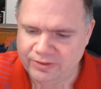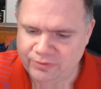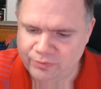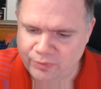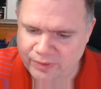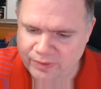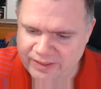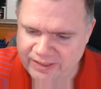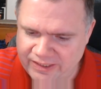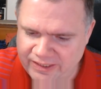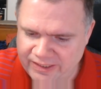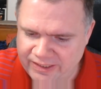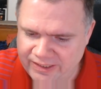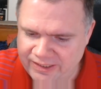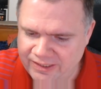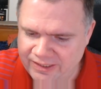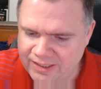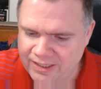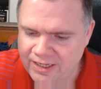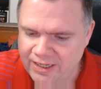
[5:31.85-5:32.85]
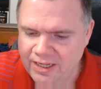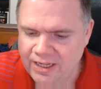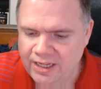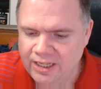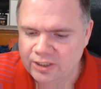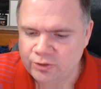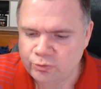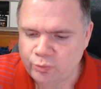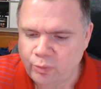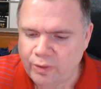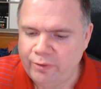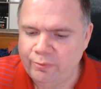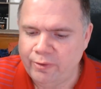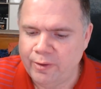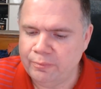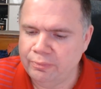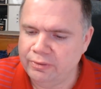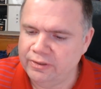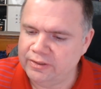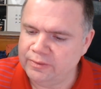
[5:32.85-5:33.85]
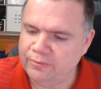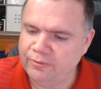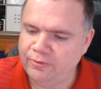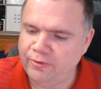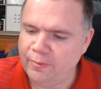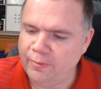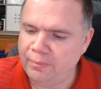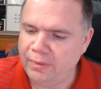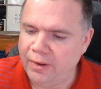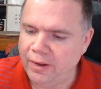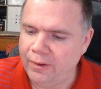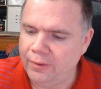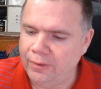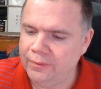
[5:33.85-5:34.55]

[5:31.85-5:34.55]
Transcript: 2021 Prism Football.